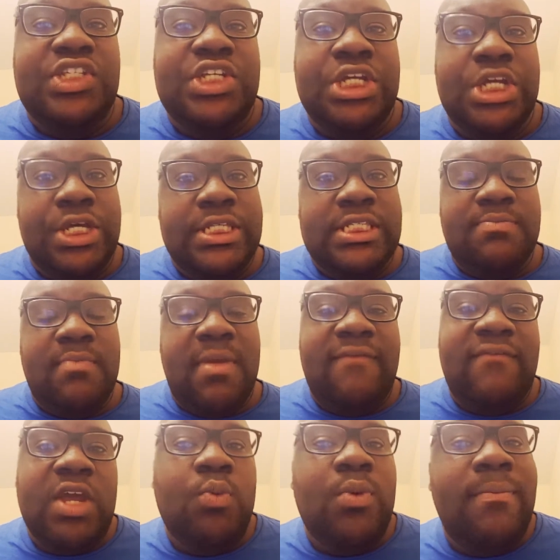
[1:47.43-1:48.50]
She cooks
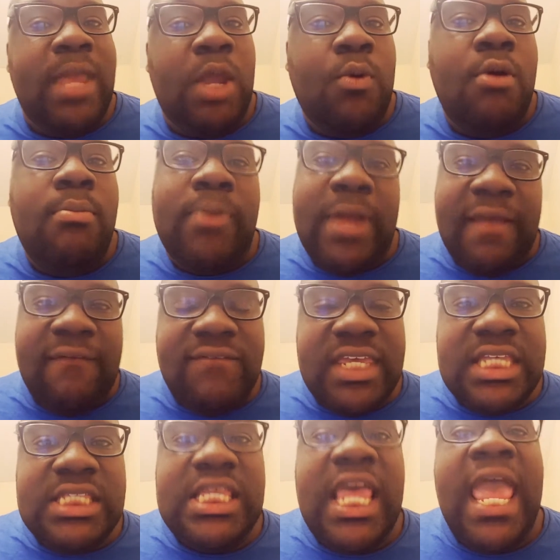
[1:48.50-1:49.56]
motherfucking Romero
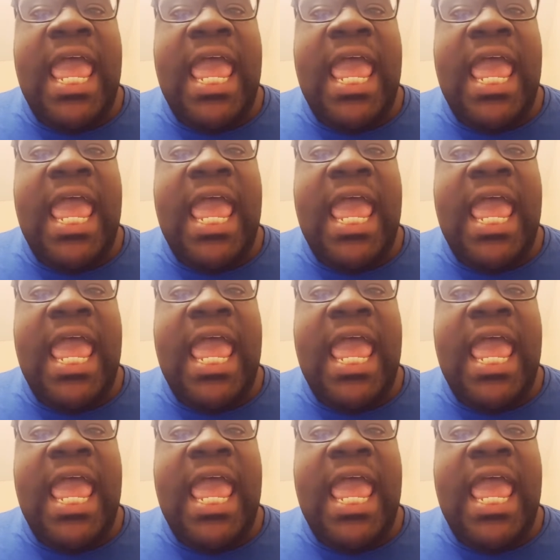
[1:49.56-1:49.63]
breakfast,